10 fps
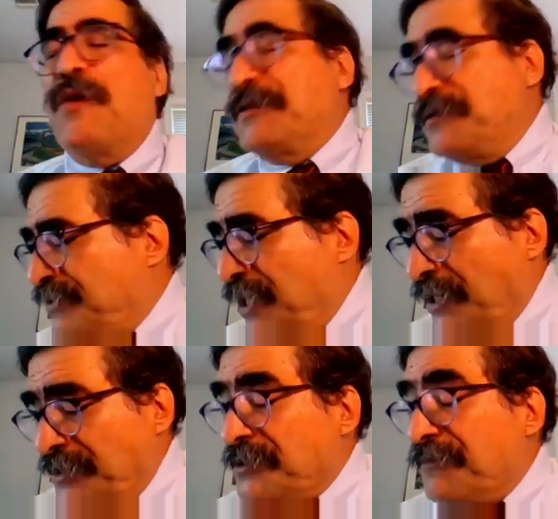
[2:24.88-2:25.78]
well,
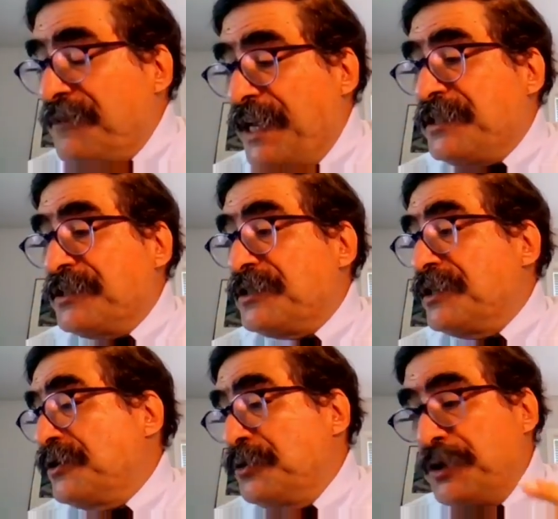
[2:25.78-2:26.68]
dozens of nations,
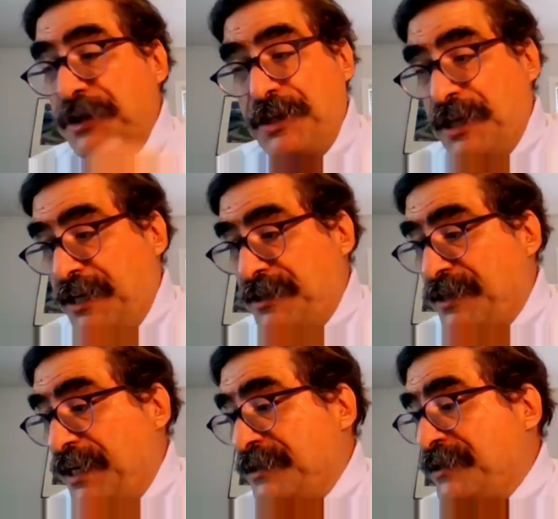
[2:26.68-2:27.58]
including the United
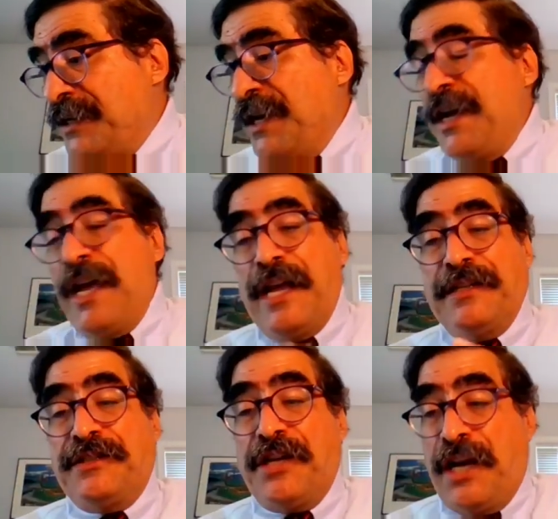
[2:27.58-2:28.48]
States
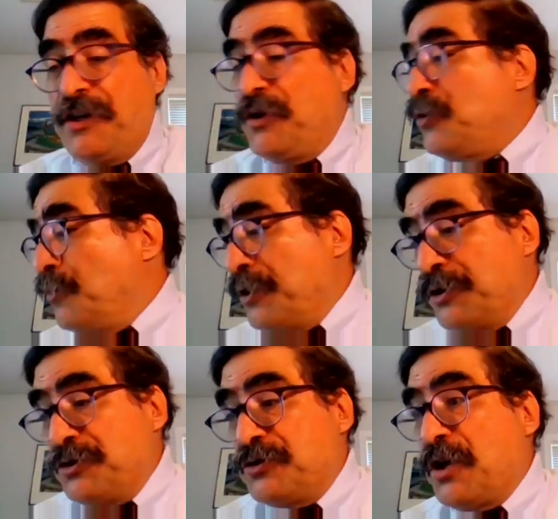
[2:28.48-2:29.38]
and China, who are
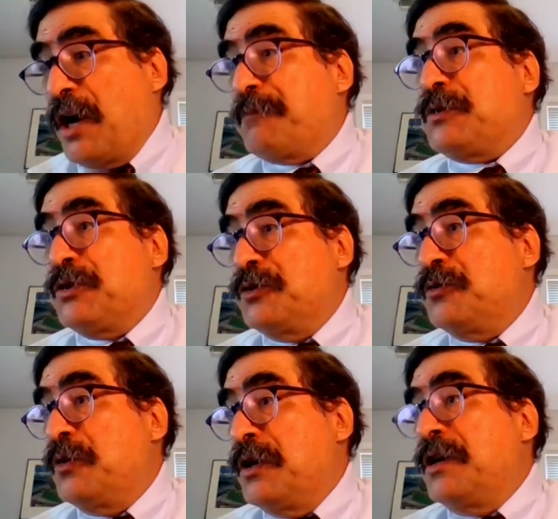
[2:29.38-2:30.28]
the top
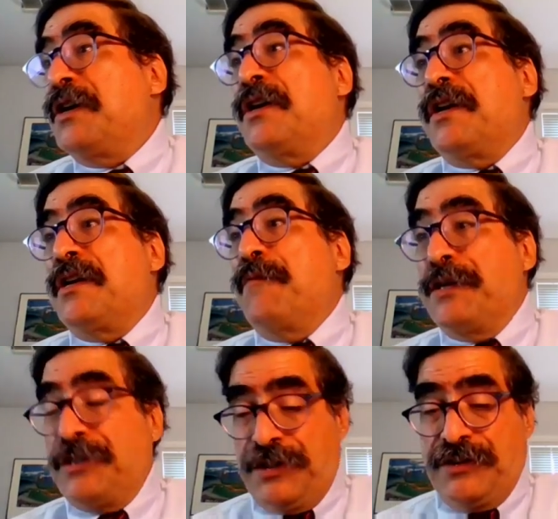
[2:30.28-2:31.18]
two
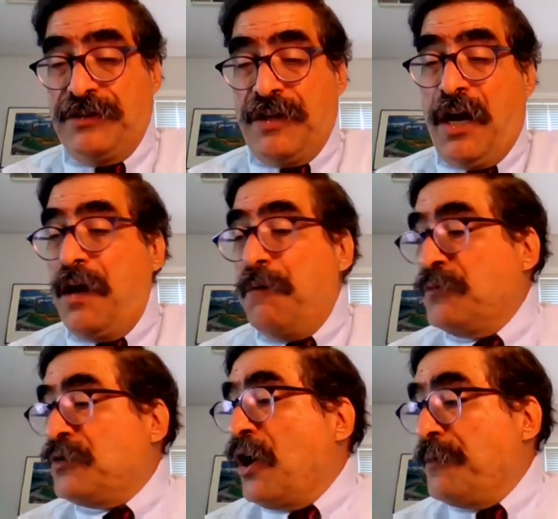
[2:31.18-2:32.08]
emission
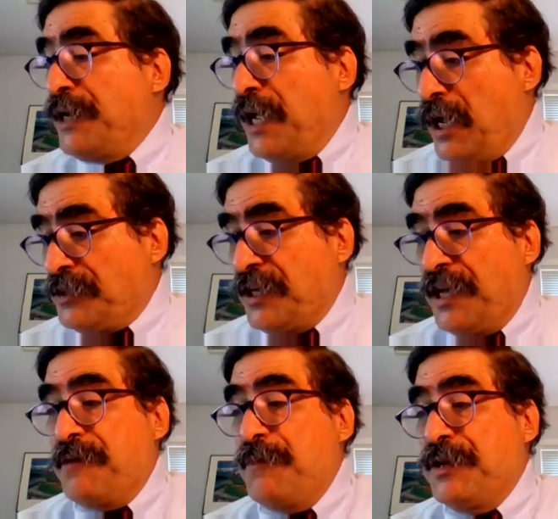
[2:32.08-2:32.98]
um, carbon
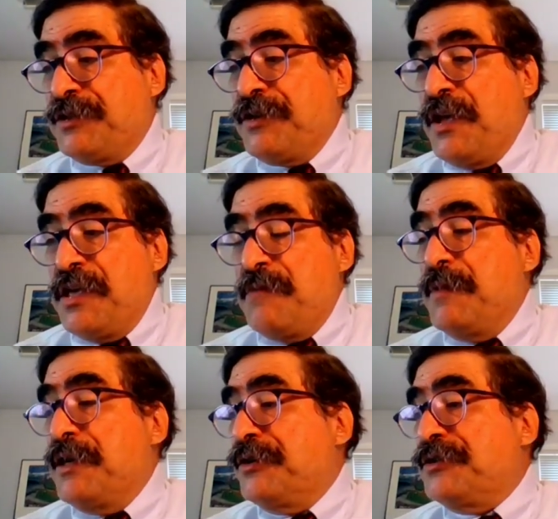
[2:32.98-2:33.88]
dioxide
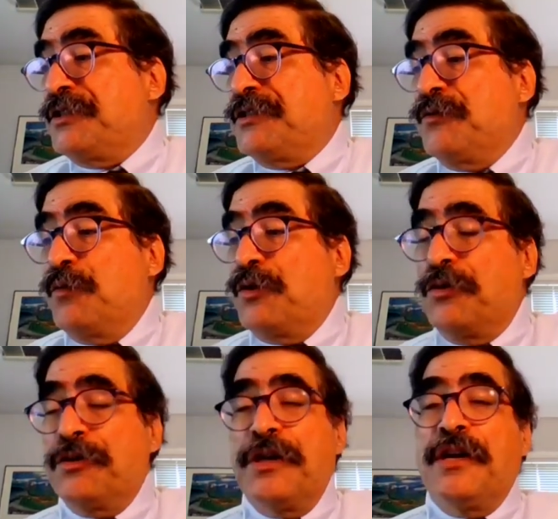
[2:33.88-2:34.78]
emitters in the
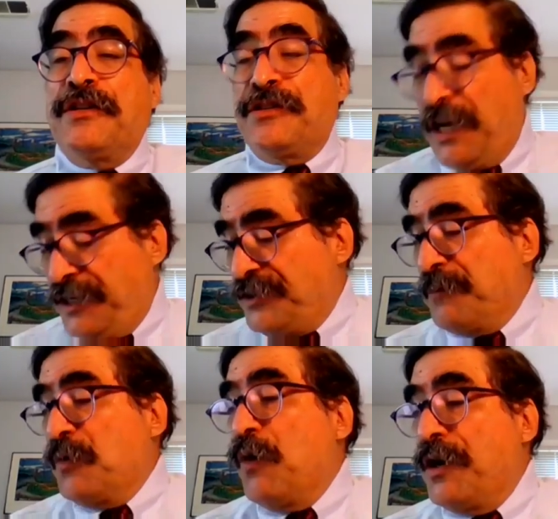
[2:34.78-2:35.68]
world. China's
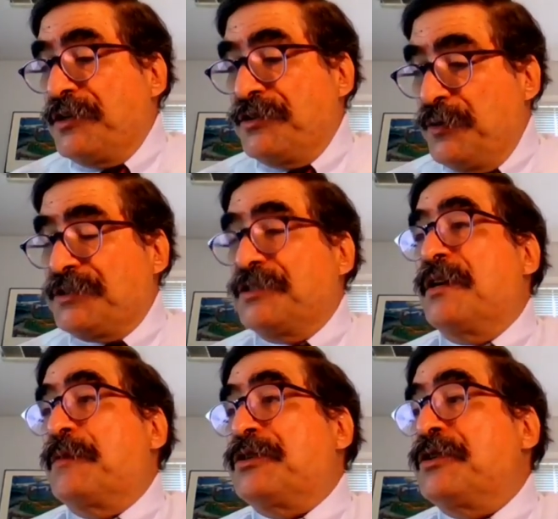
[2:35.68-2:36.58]
number one, U.S.
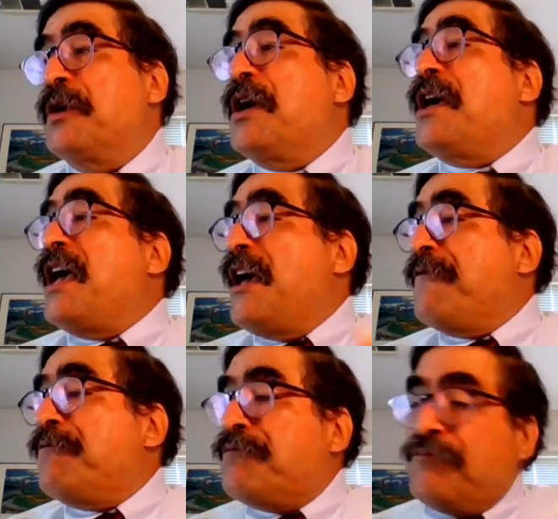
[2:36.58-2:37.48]
is number two.
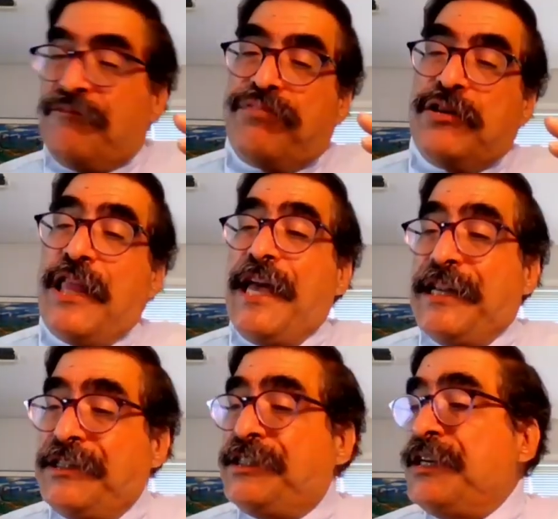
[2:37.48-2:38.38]
Have
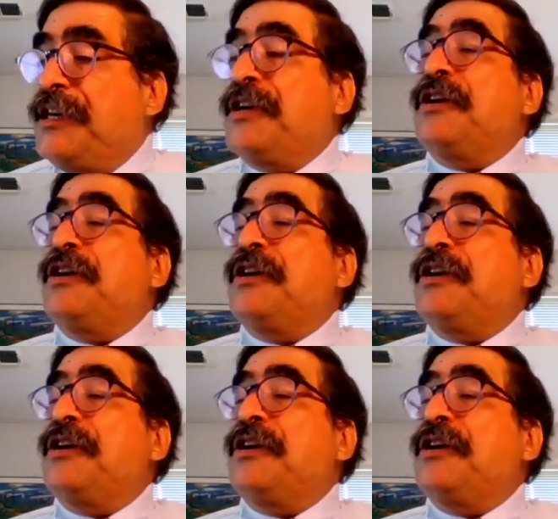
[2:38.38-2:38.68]
pledged